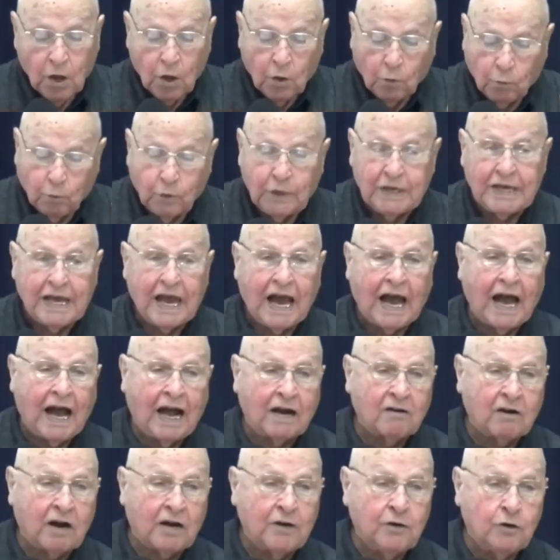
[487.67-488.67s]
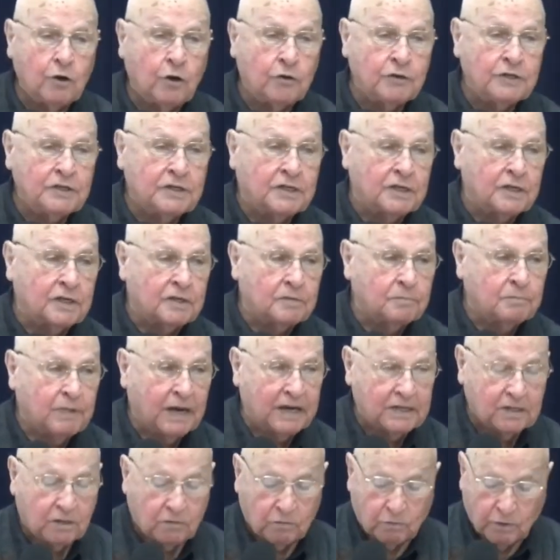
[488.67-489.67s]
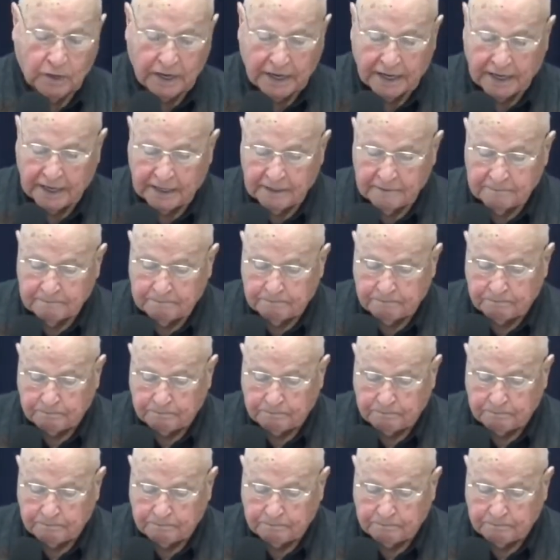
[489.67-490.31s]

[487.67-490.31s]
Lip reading: We are anointed, by the way,